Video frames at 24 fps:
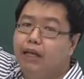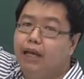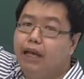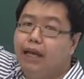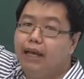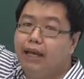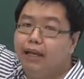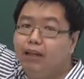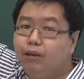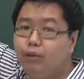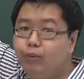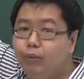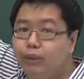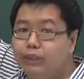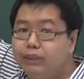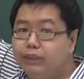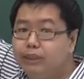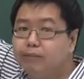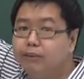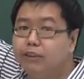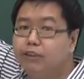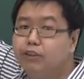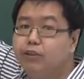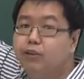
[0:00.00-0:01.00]
And we
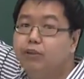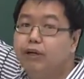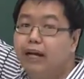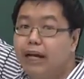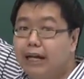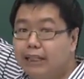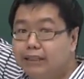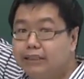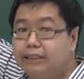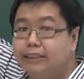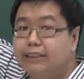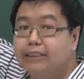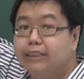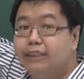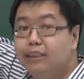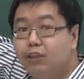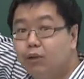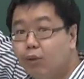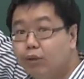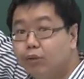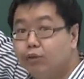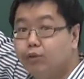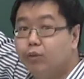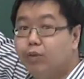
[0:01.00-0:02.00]
substitute x
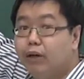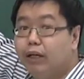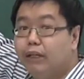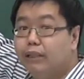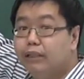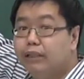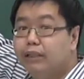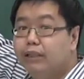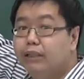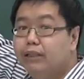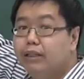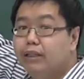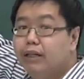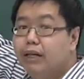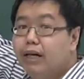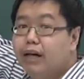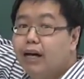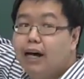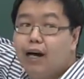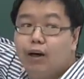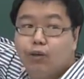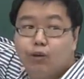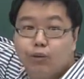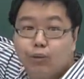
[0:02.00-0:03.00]
equals 1.
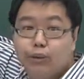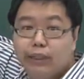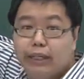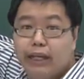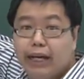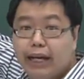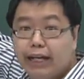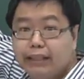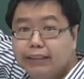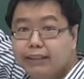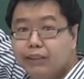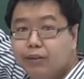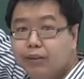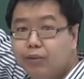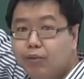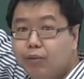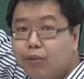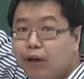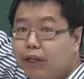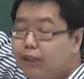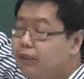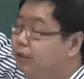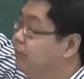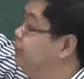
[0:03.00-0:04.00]
How do we get x equals
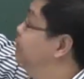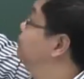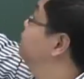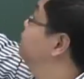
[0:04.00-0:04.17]
1?